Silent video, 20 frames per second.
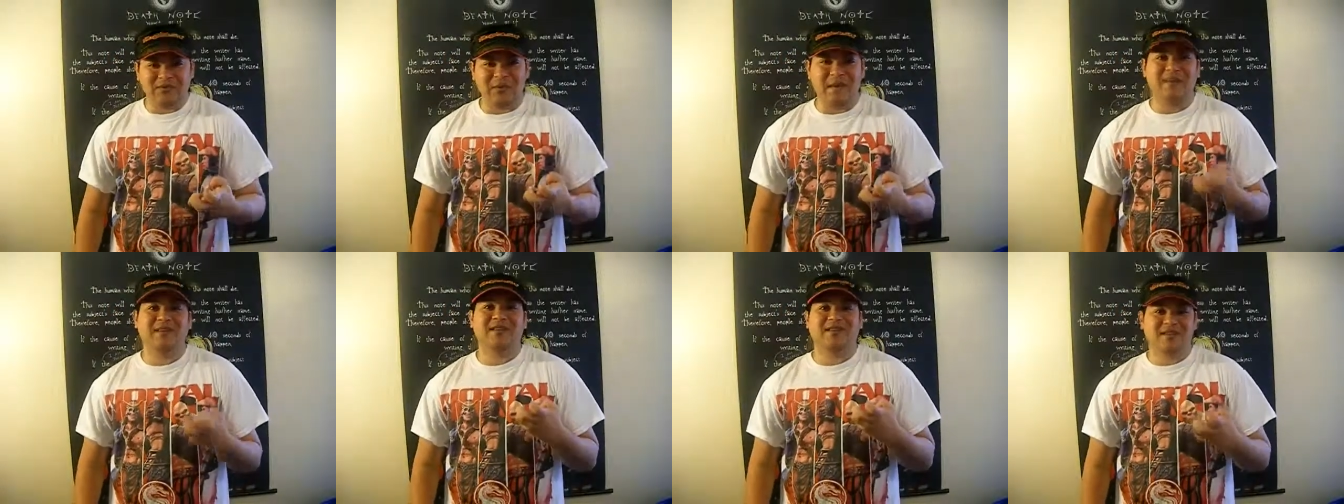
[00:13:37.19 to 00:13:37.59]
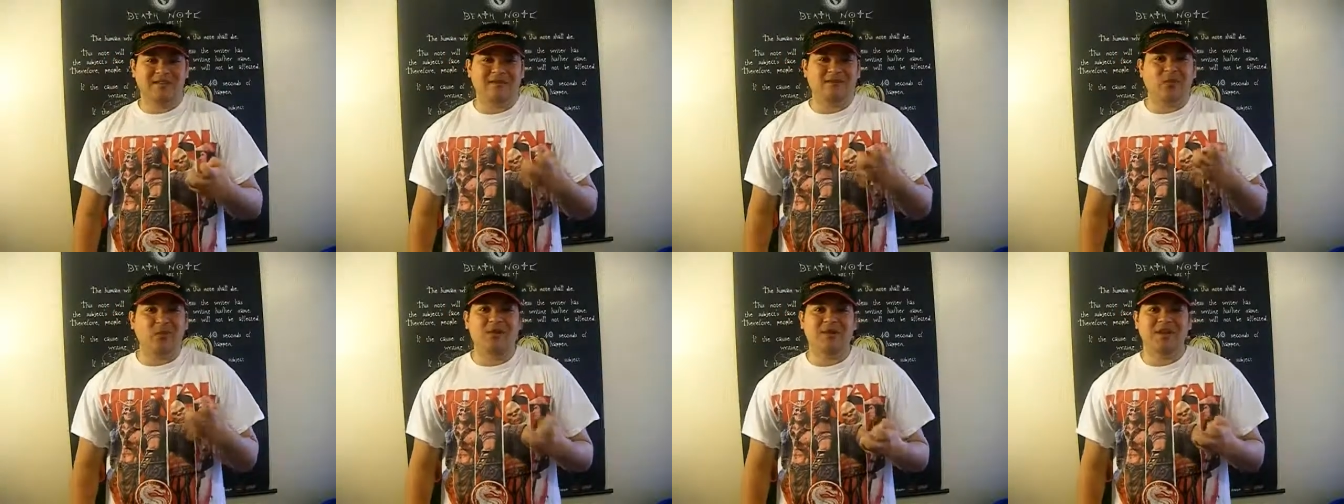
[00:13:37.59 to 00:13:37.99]
you might be
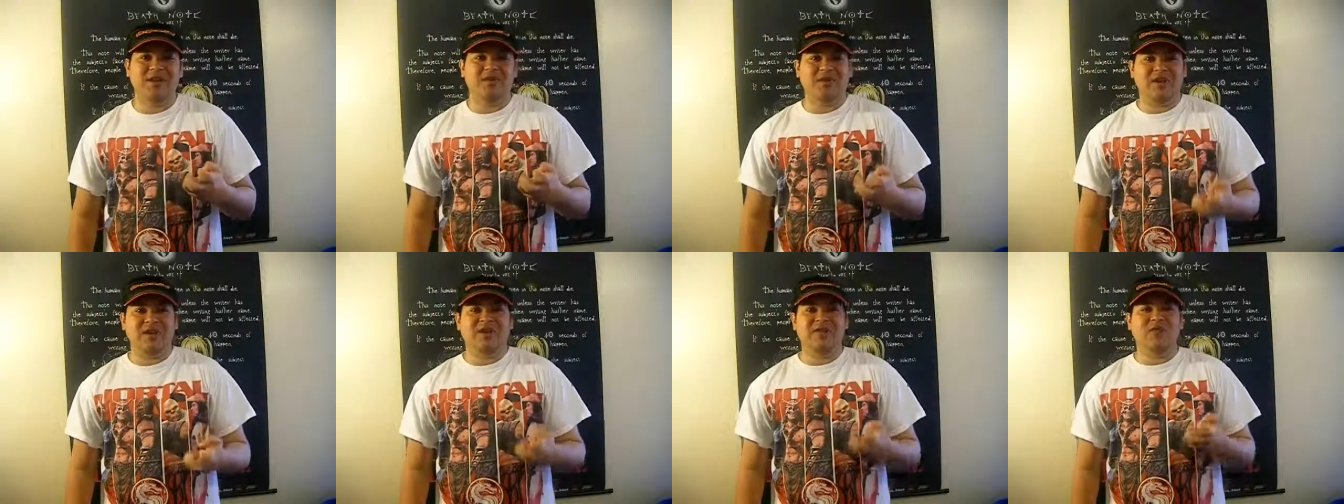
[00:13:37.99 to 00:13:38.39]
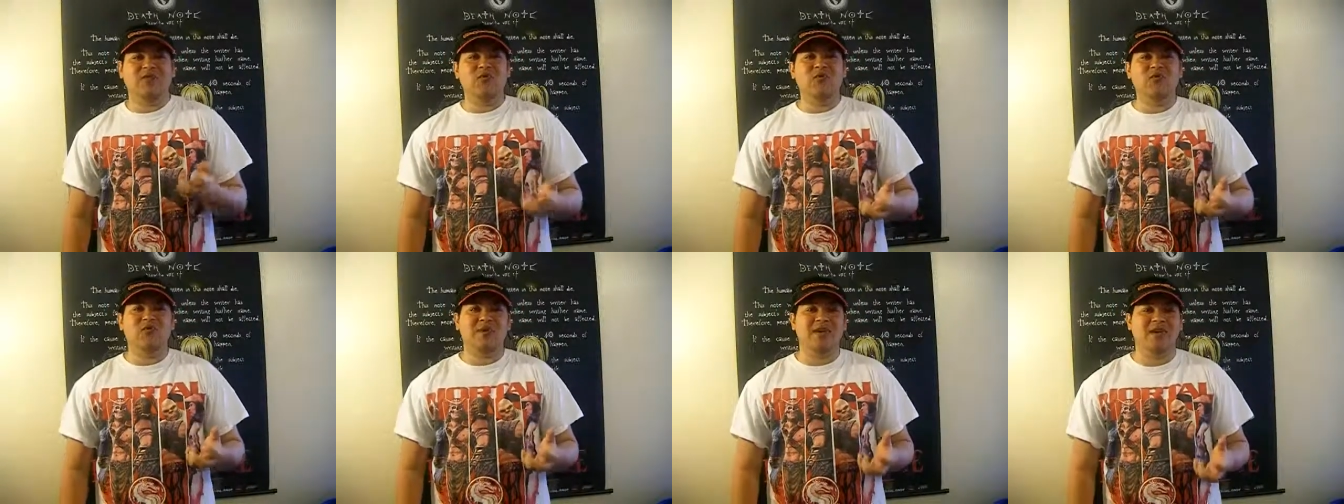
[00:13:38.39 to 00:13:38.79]
disappointed because the
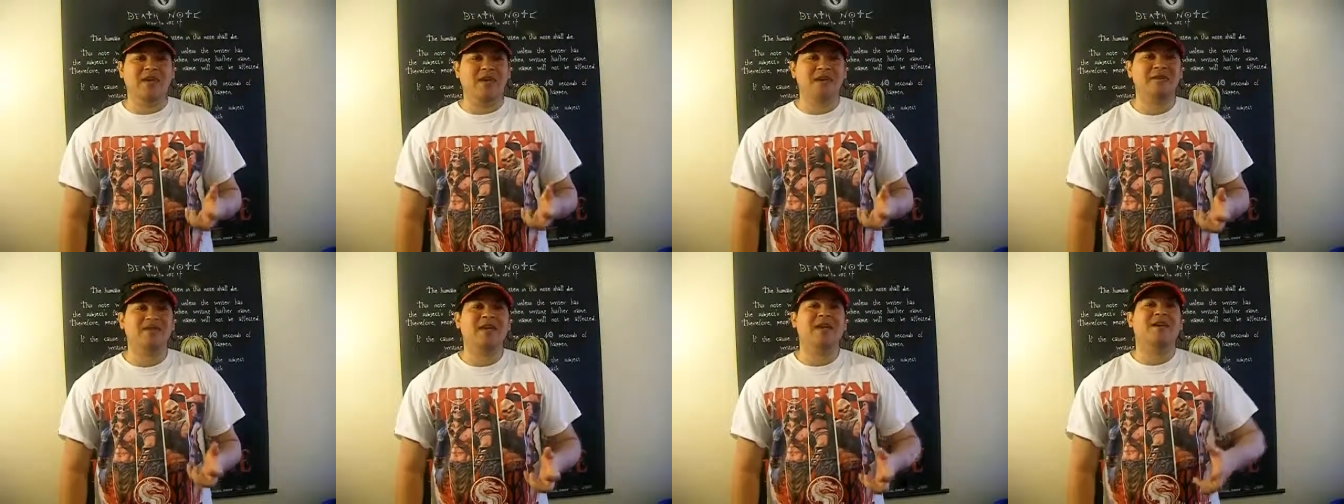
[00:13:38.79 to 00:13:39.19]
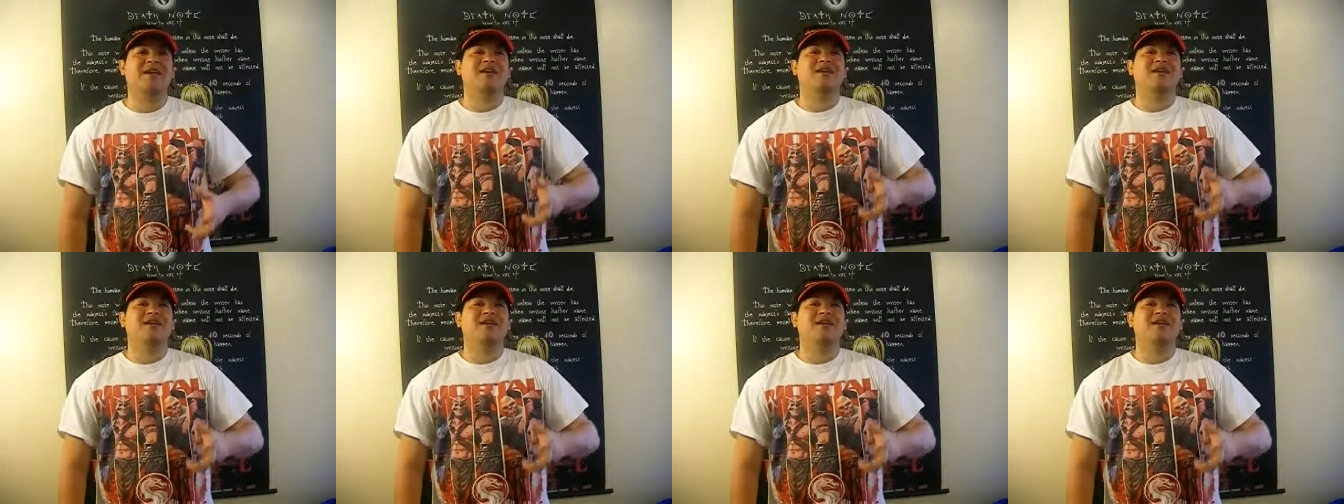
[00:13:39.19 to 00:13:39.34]
movie